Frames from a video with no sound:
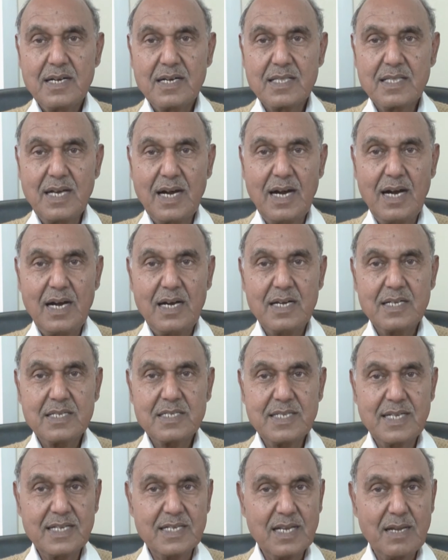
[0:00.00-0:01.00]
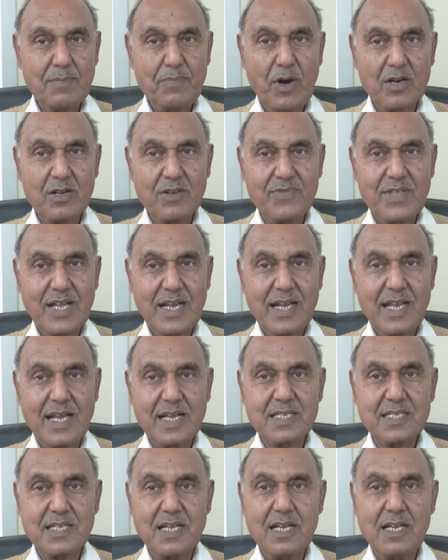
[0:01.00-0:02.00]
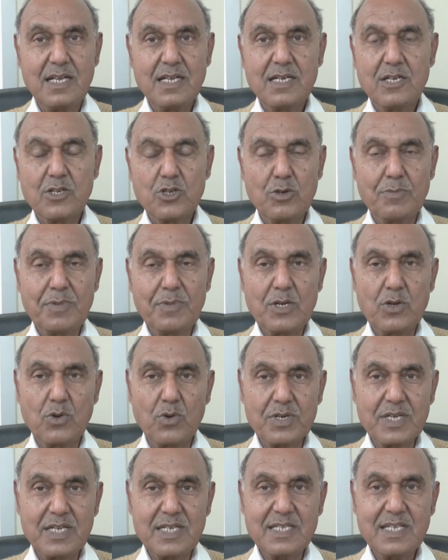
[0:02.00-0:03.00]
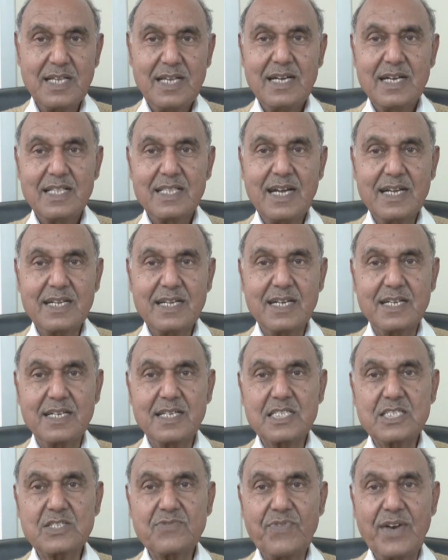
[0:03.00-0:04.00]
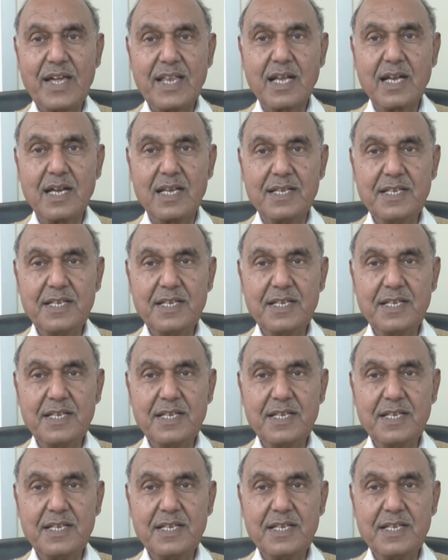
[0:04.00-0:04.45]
The central part of that axle, you may notice that it is spherical